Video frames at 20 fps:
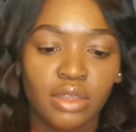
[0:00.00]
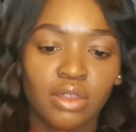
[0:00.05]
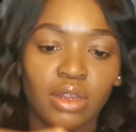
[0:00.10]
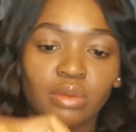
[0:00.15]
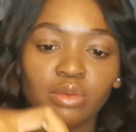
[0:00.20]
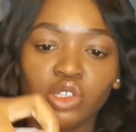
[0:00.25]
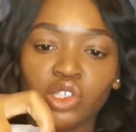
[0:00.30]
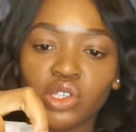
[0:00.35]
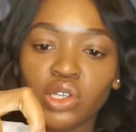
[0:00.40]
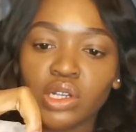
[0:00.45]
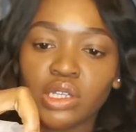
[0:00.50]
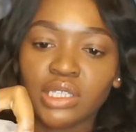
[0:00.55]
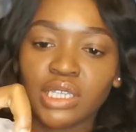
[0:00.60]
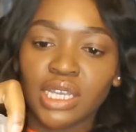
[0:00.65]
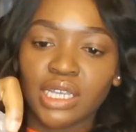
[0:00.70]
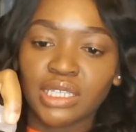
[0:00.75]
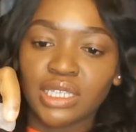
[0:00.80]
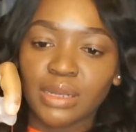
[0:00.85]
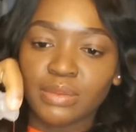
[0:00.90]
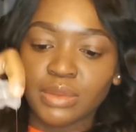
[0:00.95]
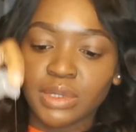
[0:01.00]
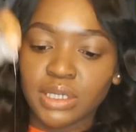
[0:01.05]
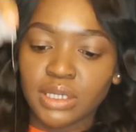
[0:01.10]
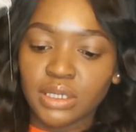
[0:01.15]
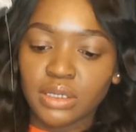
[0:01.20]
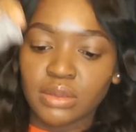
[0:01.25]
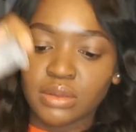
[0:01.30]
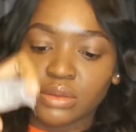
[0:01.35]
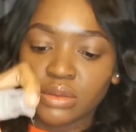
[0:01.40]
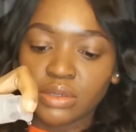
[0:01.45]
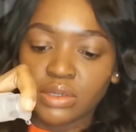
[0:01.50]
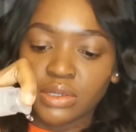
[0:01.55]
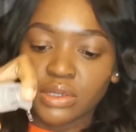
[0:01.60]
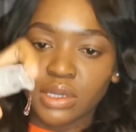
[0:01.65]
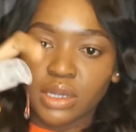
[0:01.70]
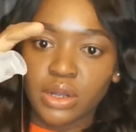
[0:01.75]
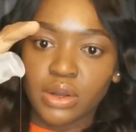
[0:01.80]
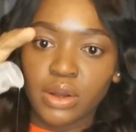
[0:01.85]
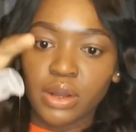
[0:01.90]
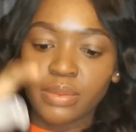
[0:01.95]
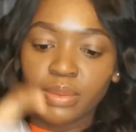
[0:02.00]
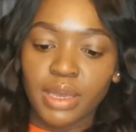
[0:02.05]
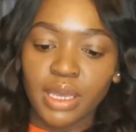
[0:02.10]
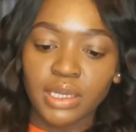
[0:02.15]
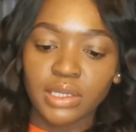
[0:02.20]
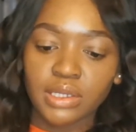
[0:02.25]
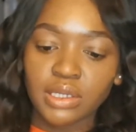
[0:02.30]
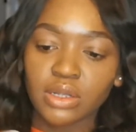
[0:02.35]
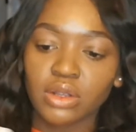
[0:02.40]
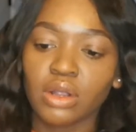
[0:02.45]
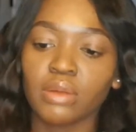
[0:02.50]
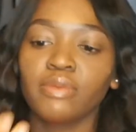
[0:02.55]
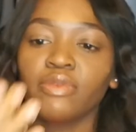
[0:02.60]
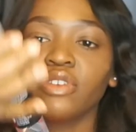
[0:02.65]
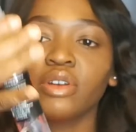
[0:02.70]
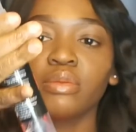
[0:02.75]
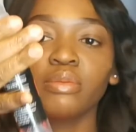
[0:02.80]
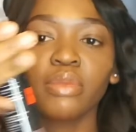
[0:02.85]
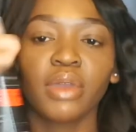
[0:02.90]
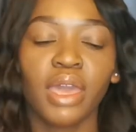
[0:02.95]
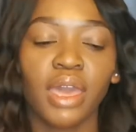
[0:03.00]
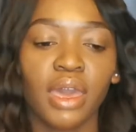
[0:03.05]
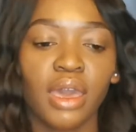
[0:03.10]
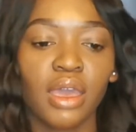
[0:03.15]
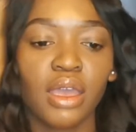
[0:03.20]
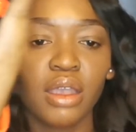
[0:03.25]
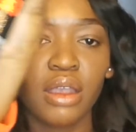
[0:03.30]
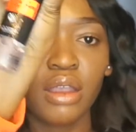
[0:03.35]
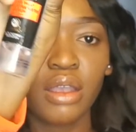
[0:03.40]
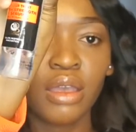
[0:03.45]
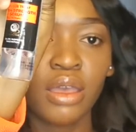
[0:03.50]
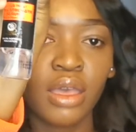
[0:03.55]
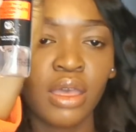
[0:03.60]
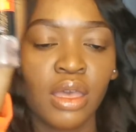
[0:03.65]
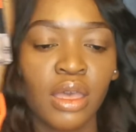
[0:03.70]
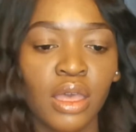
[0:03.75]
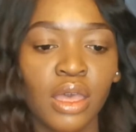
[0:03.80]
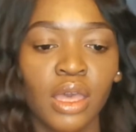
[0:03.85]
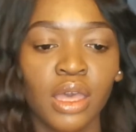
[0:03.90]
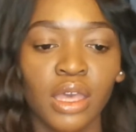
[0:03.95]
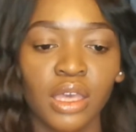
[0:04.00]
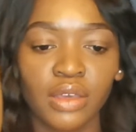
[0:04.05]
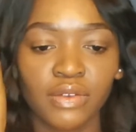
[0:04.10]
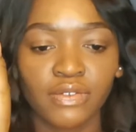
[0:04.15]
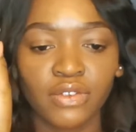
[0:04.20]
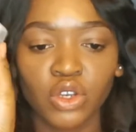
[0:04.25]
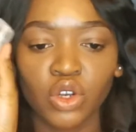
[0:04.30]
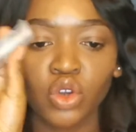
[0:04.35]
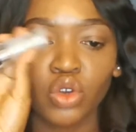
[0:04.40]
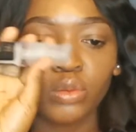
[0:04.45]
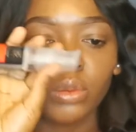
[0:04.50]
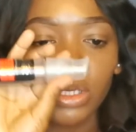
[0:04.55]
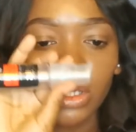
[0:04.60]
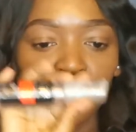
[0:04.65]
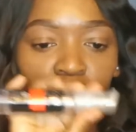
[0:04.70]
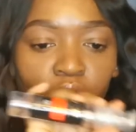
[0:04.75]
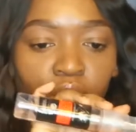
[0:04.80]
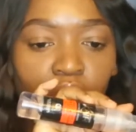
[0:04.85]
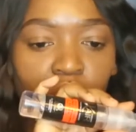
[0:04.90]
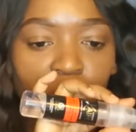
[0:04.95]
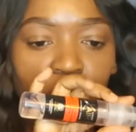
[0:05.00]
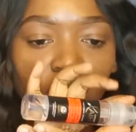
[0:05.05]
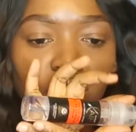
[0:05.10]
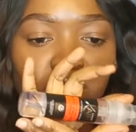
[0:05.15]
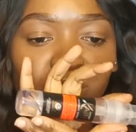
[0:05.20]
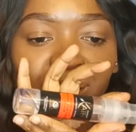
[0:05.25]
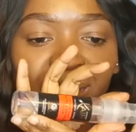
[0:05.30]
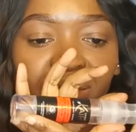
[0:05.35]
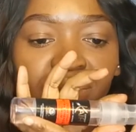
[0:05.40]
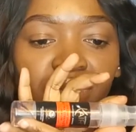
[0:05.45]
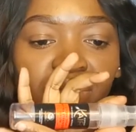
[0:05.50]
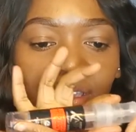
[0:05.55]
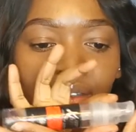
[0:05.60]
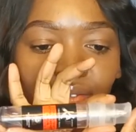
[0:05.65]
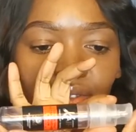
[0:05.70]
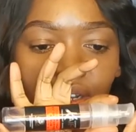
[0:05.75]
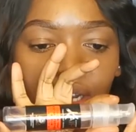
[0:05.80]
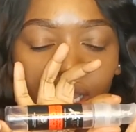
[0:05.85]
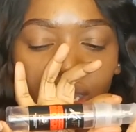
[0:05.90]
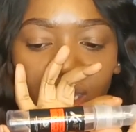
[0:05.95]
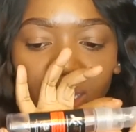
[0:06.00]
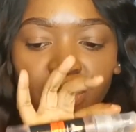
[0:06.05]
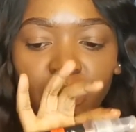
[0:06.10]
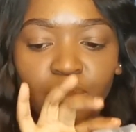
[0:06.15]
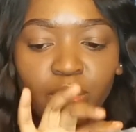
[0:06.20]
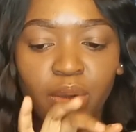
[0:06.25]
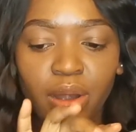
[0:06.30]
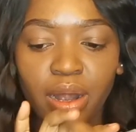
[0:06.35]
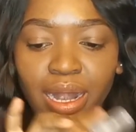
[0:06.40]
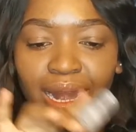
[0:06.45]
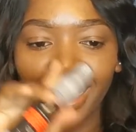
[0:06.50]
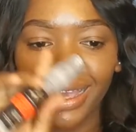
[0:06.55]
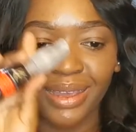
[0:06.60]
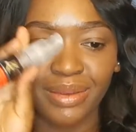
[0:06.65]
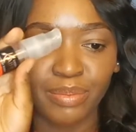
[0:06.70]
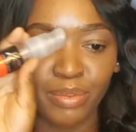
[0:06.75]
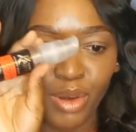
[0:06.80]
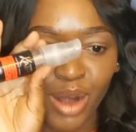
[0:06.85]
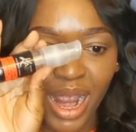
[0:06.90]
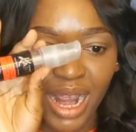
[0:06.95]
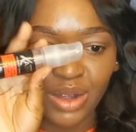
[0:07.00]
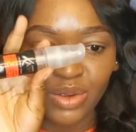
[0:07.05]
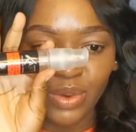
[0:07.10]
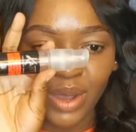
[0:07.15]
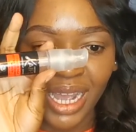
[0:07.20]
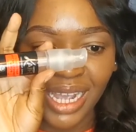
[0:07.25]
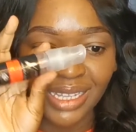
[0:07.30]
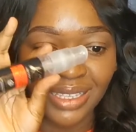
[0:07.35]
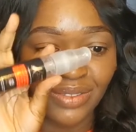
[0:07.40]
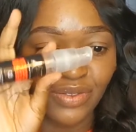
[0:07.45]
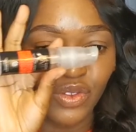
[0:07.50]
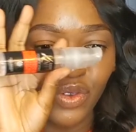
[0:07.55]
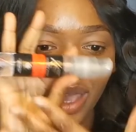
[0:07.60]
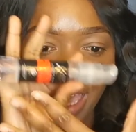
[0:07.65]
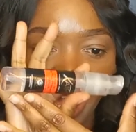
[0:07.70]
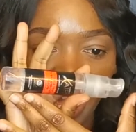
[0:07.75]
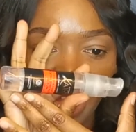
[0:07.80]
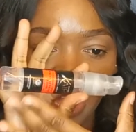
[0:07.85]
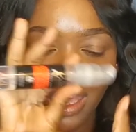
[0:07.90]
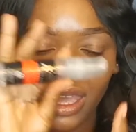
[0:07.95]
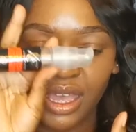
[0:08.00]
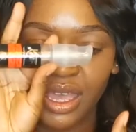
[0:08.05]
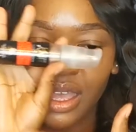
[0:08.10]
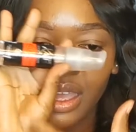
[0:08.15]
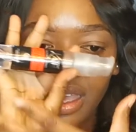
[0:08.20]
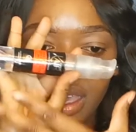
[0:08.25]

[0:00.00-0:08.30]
And I'm just going to take some hair serum from Care. If you know me, you know this is my favorite hair, like brand-wise for hair.